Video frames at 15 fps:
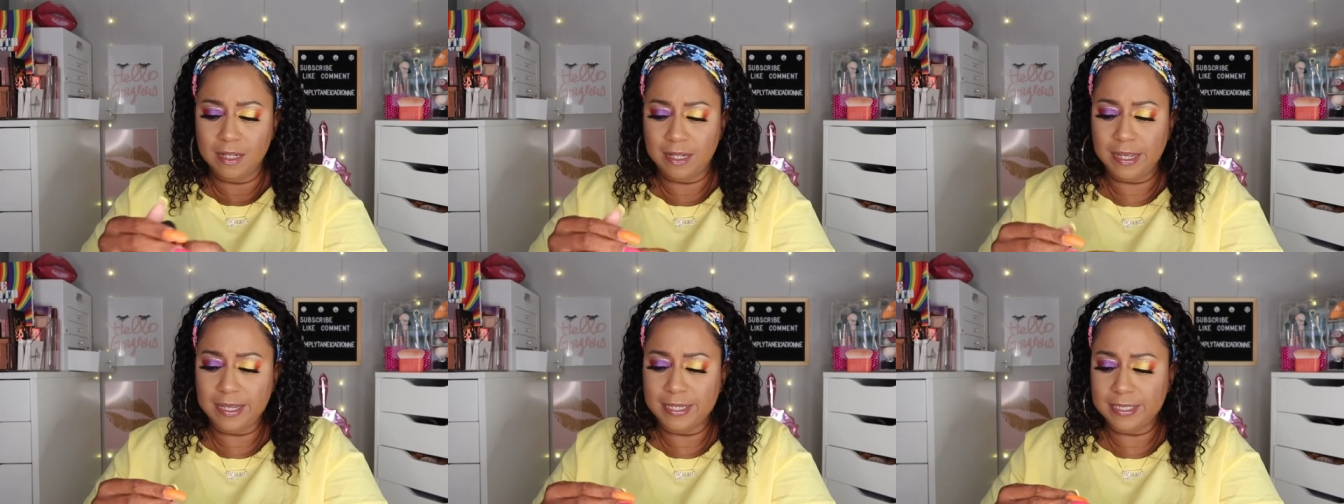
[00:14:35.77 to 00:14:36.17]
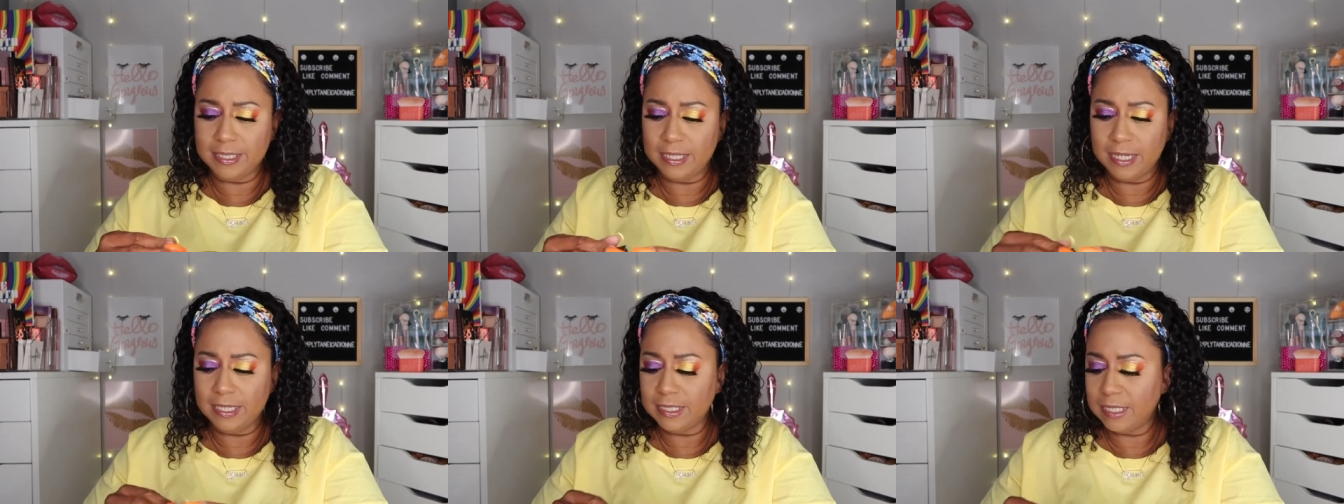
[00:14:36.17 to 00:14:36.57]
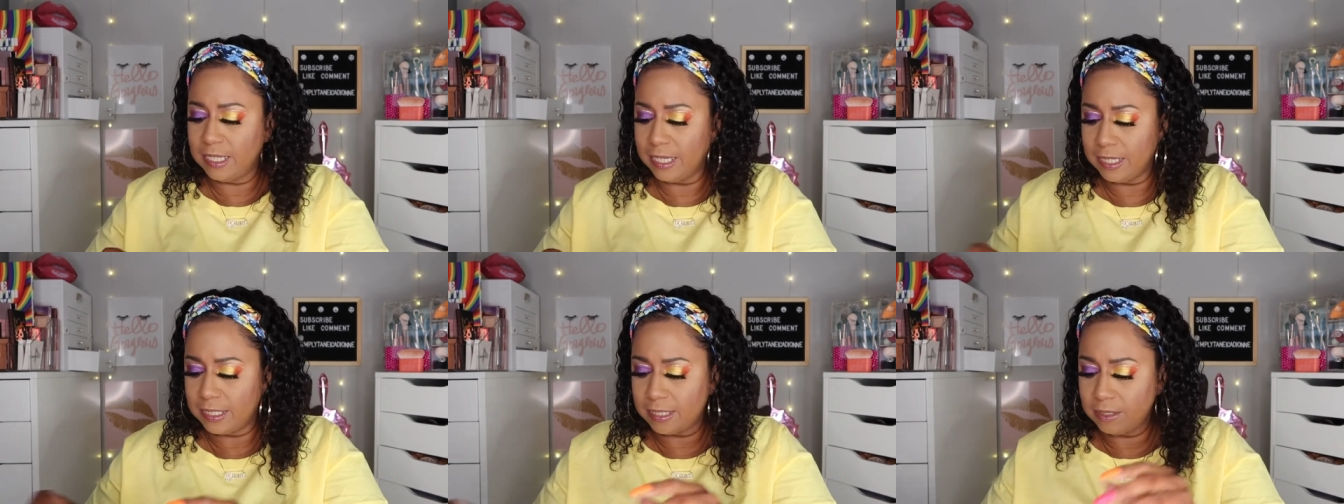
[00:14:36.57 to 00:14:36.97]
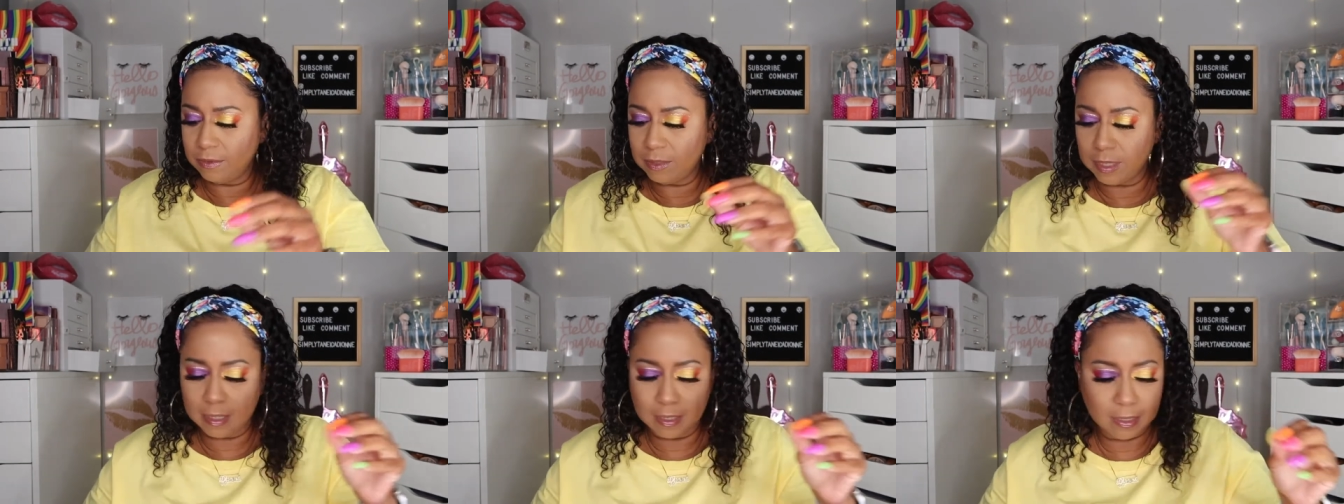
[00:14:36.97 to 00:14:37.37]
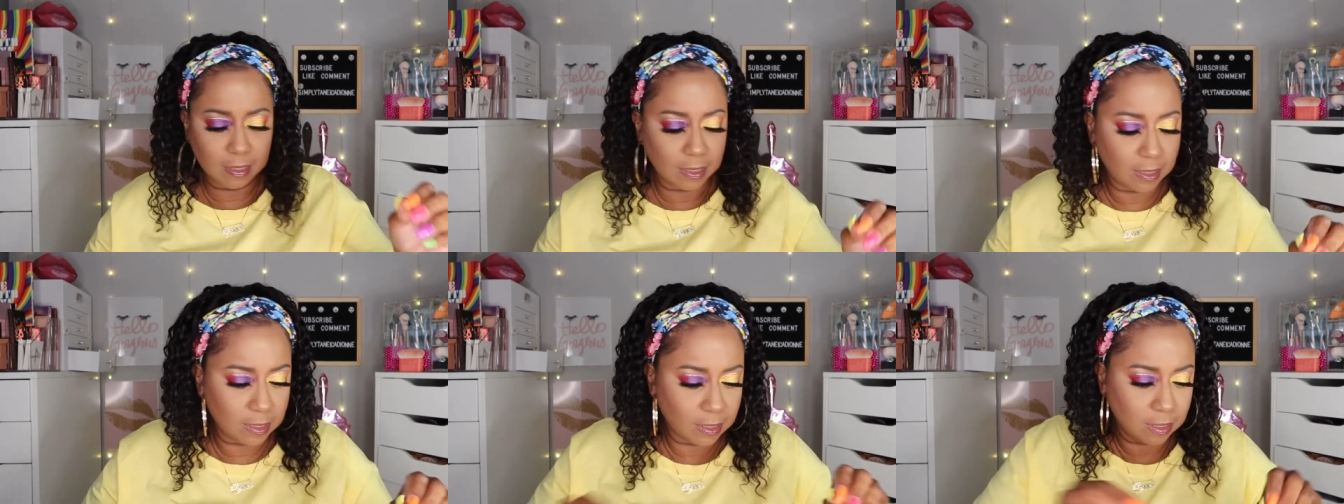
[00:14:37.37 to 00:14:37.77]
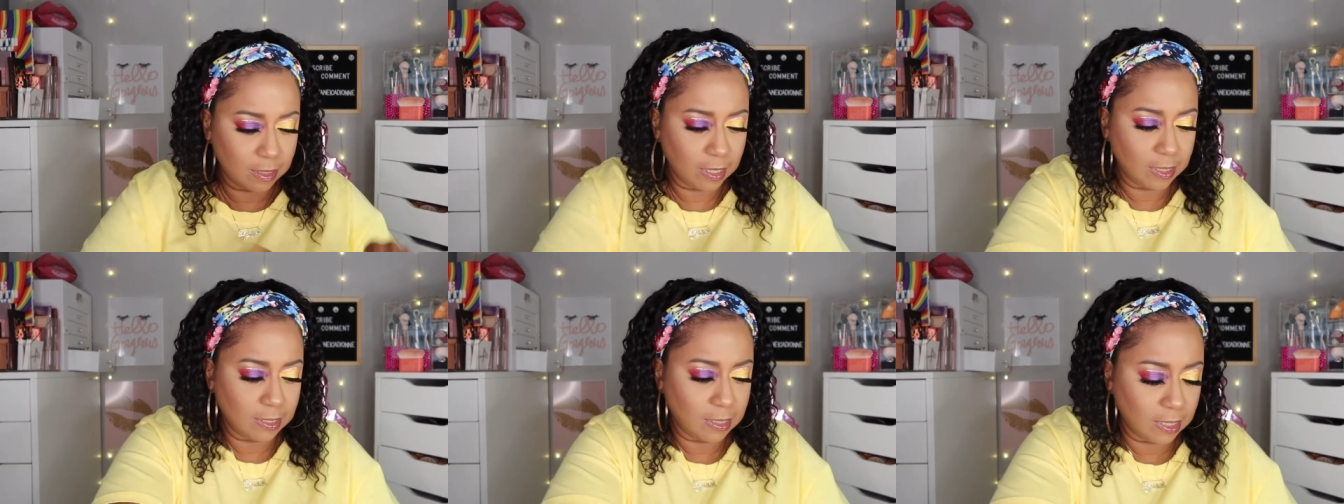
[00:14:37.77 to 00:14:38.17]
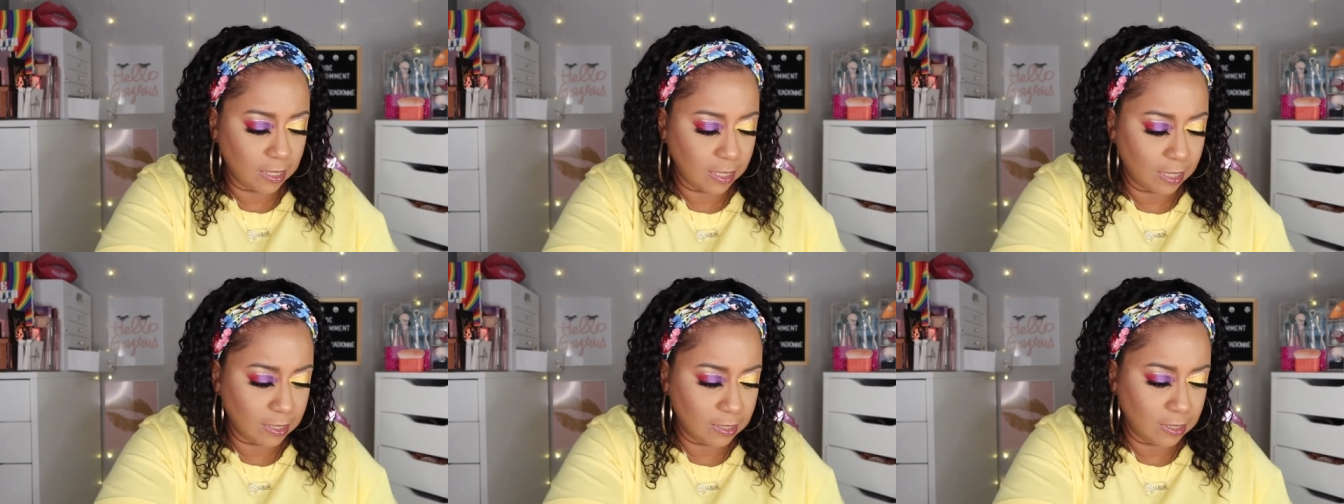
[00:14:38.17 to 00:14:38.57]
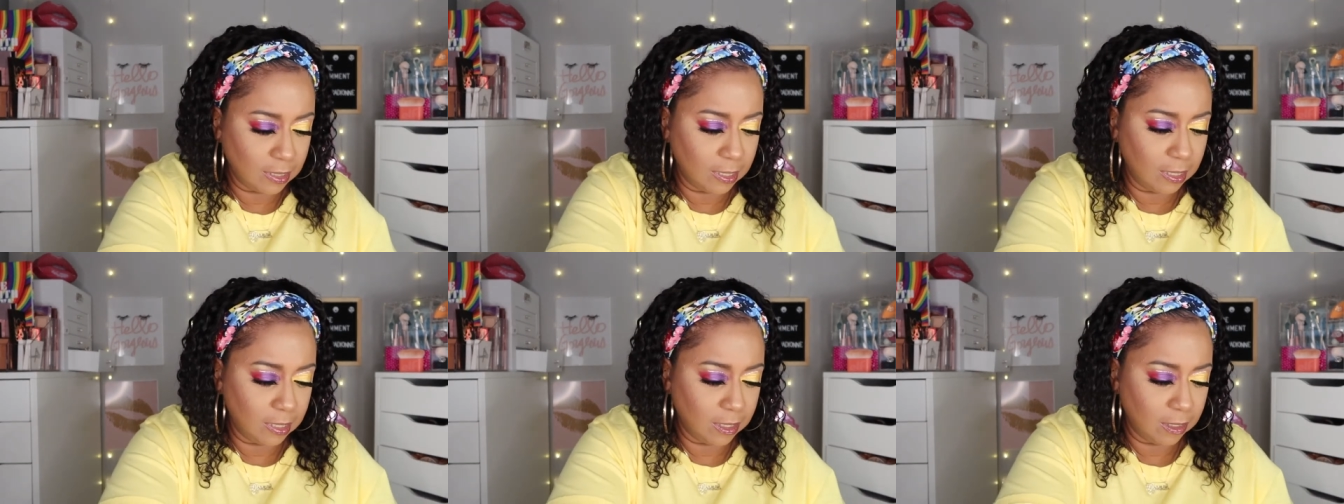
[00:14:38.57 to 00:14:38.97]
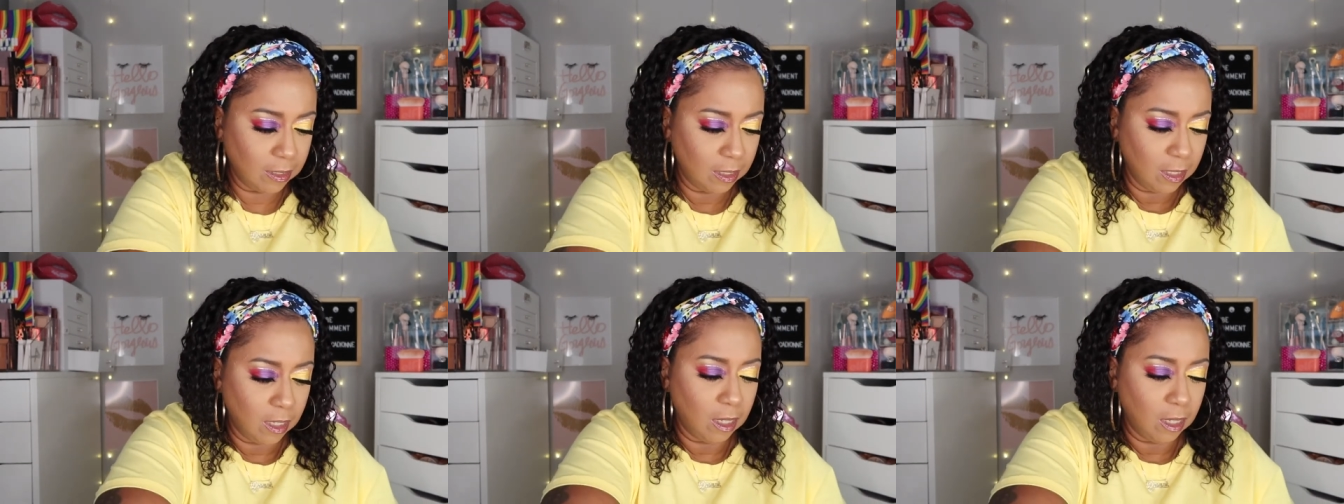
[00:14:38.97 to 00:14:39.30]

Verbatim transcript: Nice, nice, nice. Okay. Next thing I see here.